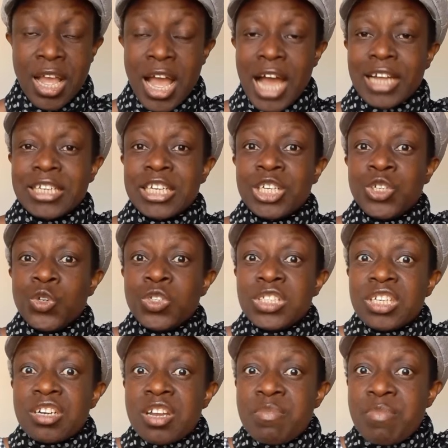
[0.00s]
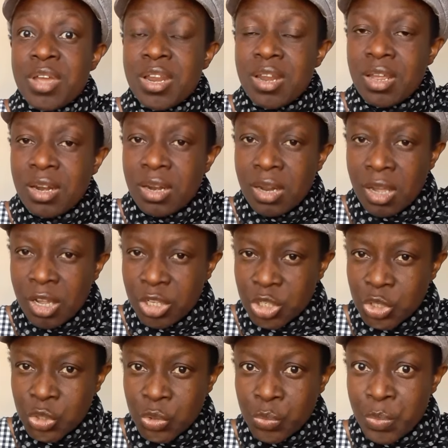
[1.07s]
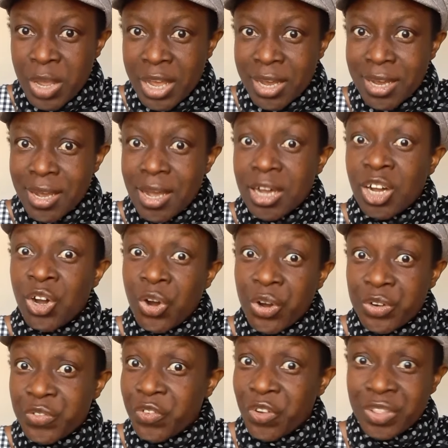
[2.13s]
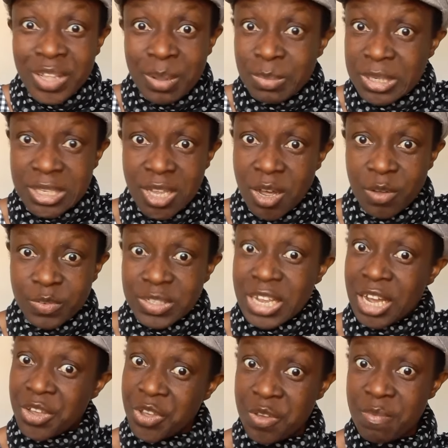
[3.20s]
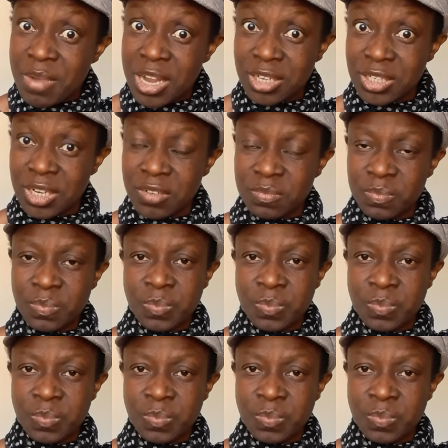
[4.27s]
and they used the remaining to make God for themselves. Can you imagine?